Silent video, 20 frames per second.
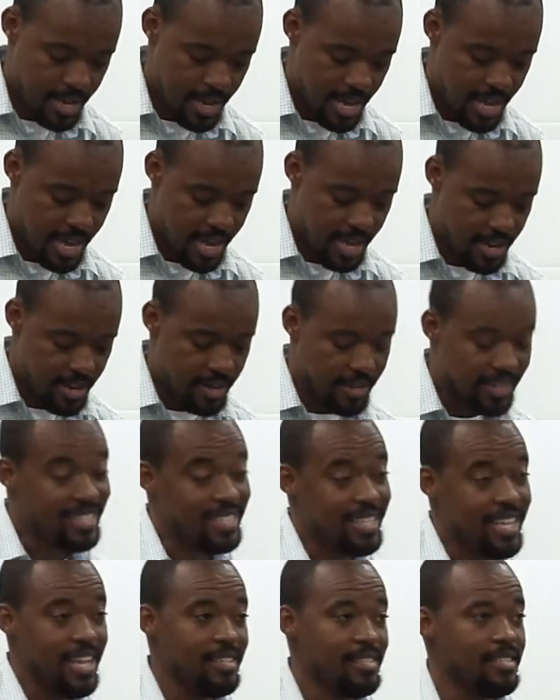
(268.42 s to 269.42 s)
And
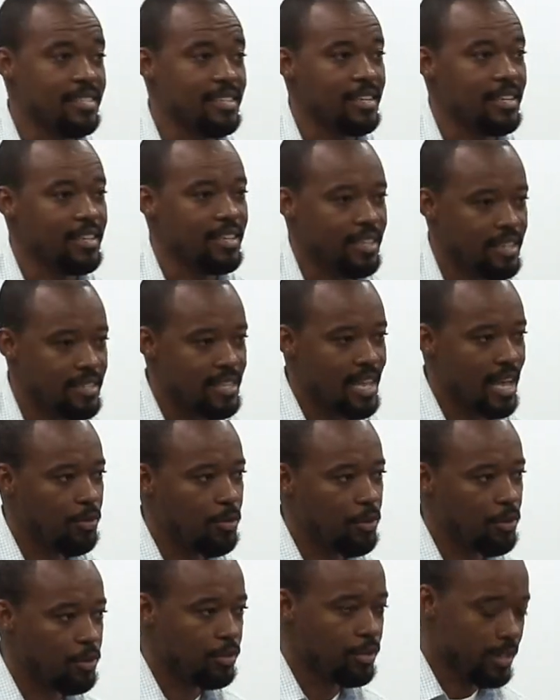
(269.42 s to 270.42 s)
testing is that
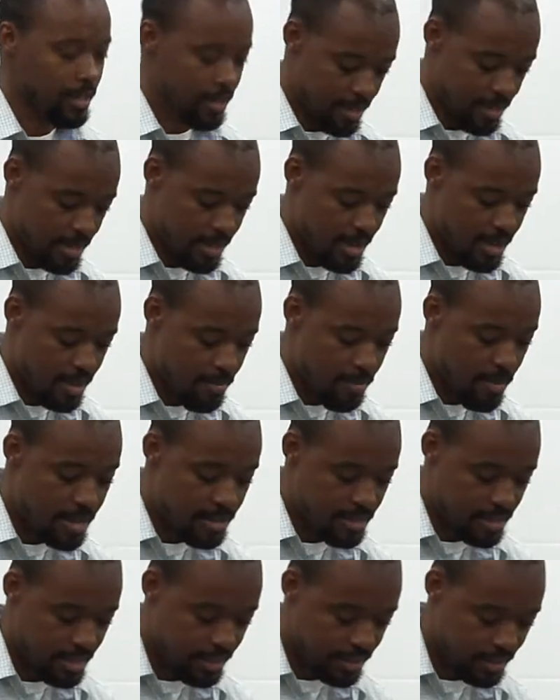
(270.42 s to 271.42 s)
word
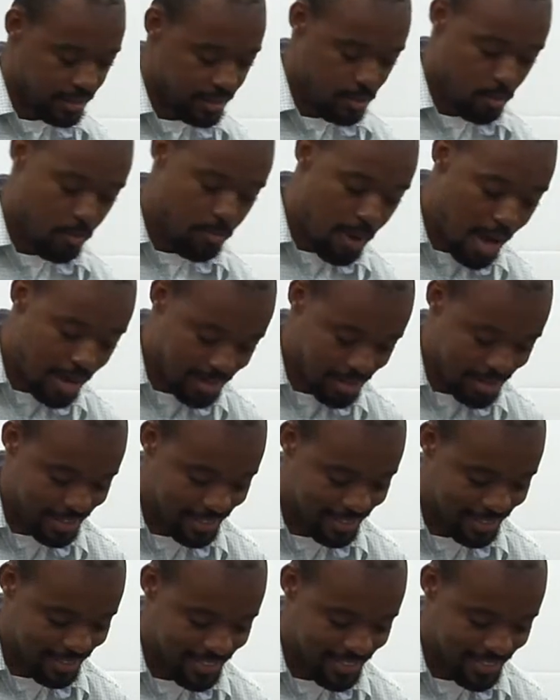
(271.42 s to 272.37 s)
mesa or masa.